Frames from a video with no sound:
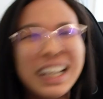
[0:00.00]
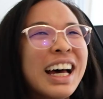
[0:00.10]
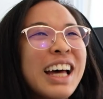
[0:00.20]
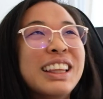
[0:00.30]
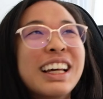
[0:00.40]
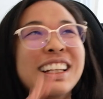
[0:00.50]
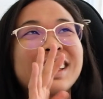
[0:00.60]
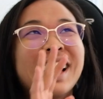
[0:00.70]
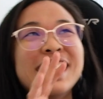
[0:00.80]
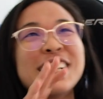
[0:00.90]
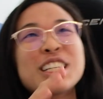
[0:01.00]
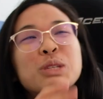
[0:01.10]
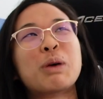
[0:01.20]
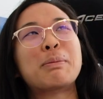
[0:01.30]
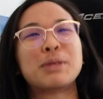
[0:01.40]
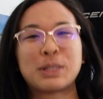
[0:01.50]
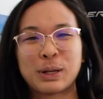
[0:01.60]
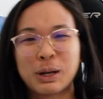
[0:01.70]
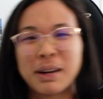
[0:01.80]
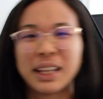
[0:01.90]
and the lighting just went
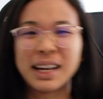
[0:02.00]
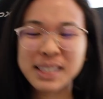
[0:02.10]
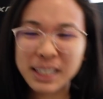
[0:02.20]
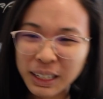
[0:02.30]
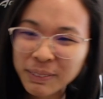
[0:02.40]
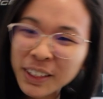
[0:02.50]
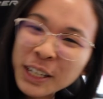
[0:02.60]
berserk in my last clip.